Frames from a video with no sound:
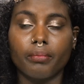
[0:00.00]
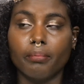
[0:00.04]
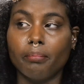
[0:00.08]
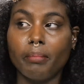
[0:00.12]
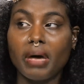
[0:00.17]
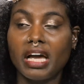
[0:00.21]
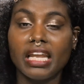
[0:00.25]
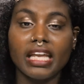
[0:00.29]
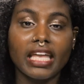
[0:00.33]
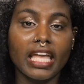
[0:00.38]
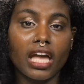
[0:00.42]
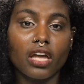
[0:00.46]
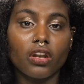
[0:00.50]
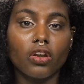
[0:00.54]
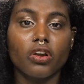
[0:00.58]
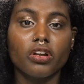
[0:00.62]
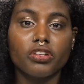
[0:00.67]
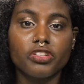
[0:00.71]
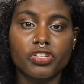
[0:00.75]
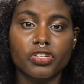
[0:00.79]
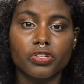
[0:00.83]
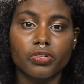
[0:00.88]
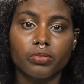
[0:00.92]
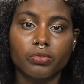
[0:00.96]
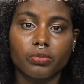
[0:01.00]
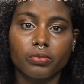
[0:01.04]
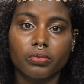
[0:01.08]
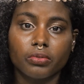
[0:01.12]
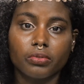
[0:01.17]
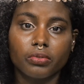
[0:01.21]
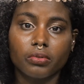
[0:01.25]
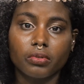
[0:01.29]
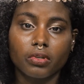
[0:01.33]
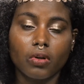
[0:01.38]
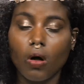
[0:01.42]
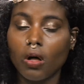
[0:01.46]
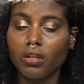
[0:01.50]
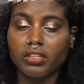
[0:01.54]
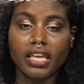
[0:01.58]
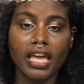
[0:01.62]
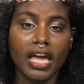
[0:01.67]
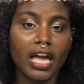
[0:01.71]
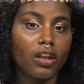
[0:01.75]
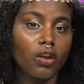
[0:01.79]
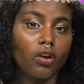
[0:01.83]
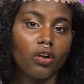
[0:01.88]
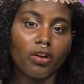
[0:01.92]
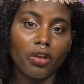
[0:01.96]
Money can't hurt you. Gold
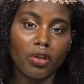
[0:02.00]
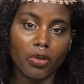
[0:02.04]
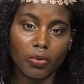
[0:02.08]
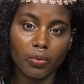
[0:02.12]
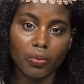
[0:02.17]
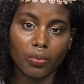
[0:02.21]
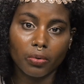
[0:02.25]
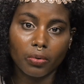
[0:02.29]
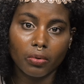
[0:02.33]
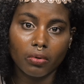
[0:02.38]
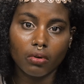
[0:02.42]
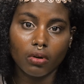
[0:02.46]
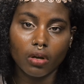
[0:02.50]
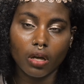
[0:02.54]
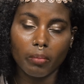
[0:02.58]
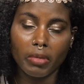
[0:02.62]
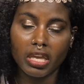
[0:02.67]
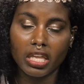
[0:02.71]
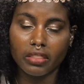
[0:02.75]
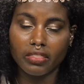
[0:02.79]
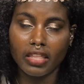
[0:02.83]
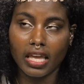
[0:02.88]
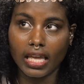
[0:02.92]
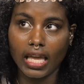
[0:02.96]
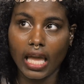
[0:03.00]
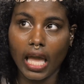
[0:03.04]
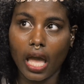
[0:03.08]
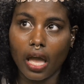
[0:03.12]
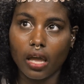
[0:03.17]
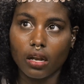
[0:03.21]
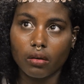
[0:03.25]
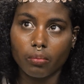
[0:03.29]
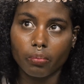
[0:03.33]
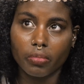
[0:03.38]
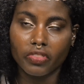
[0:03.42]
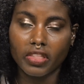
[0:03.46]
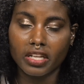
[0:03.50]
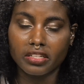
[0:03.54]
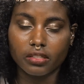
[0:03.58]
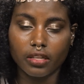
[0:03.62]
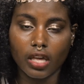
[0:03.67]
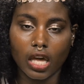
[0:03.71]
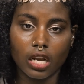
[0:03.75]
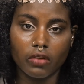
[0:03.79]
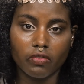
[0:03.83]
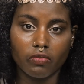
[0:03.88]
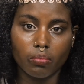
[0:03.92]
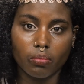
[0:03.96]
can't hurt you. I mean, they can, but that's
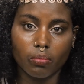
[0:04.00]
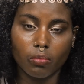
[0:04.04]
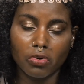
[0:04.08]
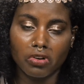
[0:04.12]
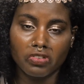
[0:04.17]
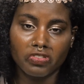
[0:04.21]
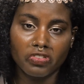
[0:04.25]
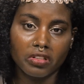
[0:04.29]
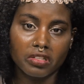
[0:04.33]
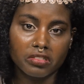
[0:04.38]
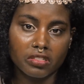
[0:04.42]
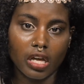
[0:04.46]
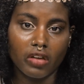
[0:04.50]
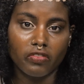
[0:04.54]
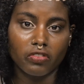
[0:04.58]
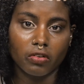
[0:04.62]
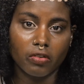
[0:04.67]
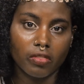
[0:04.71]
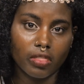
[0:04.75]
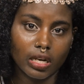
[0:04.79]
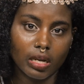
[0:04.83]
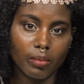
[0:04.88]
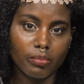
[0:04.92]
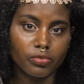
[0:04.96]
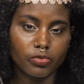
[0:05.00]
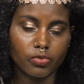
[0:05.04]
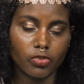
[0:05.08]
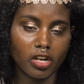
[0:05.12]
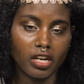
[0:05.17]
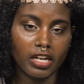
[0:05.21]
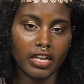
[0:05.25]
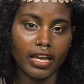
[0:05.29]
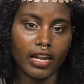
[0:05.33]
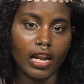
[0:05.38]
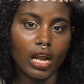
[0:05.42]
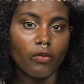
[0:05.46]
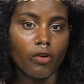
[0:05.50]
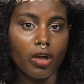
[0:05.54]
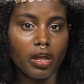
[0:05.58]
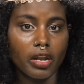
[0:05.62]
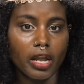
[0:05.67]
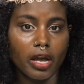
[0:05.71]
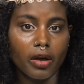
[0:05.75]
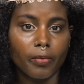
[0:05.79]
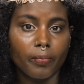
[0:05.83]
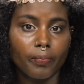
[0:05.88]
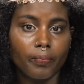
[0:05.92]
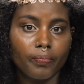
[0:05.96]
kind of more philosophical than I'm trying to get at right
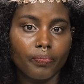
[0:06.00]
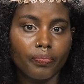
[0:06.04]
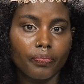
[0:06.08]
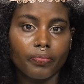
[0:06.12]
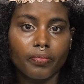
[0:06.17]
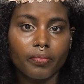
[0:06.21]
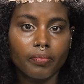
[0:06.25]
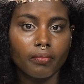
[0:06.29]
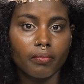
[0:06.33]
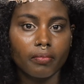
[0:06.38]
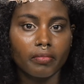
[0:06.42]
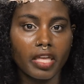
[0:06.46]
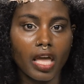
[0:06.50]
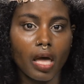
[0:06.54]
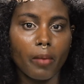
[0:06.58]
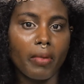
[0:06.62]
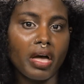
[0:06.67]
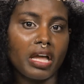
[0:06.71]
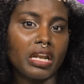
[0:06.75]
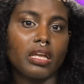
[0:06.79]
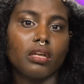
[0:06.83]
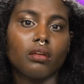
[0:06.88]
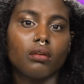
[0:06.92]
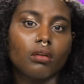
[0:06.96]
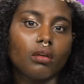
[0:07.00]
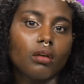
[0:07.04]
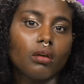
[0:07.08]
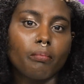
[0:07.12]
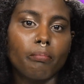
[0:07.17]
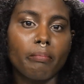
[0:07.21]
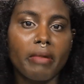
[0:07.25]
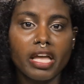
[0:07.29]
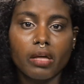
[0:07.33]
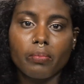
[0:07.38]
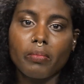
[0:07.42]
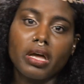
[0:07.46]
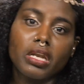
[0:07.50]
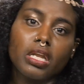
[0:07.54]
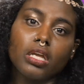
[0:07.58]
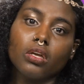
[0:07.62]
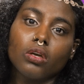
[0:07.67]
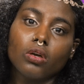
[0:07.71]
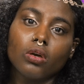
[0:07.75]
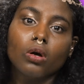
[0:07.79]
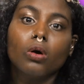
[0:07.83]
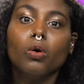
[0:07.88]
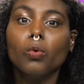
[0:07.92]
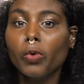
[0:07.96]
now. Get money. Make money.
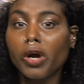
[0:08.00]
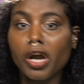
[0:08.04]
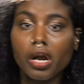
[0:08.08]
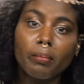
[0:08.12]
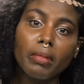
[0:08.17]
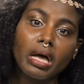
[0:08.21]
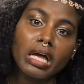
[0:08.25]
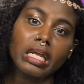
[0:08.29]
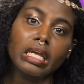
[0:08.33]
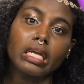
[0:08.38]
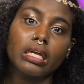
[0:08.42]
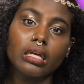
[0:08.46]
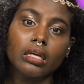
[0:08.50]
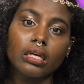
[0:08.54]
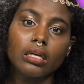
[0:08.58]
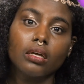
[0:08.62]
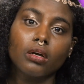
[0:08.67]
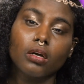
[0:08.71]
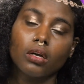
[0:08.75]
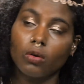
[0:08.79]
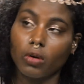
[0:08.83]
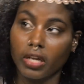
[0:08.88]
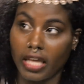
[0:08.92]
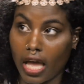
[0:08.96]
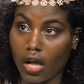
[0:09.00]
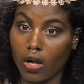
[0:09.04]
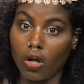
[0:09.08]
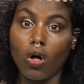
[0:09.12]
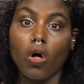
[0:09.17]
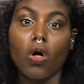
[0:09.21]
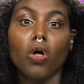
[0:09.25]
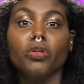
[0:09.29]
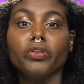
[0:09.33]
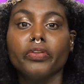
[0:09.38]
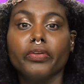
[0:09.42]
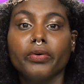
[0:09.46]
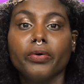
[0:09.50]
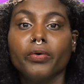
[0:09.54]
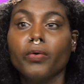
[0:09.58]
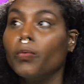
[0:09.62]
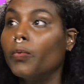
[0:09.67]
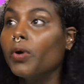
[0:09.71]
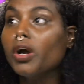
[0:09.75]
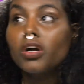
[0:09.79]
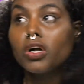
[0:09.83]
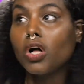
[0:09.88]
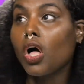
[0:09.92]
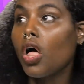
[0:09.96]
Wear money. Get gold.
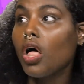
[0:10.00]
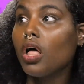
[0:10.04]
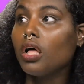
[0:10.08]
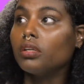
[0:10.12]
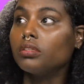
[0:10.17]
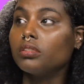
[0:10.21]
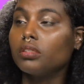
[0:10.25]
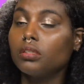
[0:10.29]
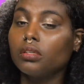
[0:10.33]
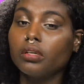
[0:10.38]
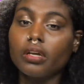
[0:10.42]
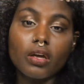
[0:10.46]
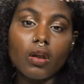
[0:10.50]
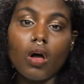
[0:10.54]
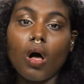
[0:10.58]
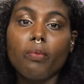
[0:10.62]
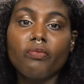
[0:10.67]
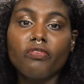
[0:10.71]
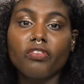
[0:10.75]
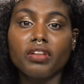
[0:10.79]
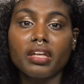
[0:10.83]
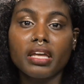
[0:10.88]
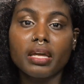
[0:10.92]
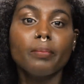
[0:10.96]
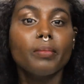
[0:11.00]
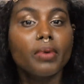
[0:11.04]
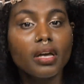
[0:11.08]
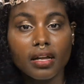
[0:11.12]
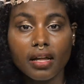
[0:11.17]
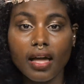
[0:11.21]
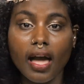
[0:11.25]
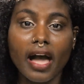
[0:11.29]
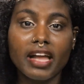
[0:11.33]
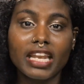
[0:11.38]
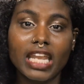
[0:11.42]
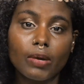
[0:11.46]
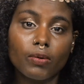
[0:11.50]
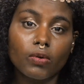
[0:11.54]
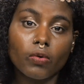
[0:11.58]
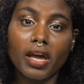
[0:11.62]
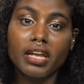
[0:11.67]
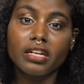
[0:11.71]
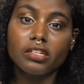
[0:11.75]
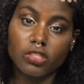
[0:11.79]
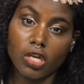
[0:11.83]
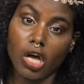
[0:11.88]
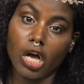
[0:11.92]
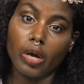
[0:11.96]
Wear gold! And hopefully, Kanye will
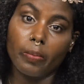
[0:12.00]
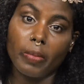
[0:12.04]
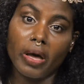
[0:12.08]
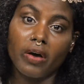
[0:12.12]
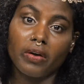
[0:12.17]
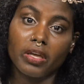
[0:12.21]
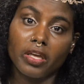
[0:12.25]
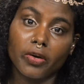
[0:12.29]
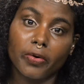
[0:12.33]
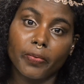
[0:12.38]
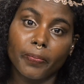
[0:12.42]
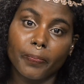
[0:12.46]
write a song about you.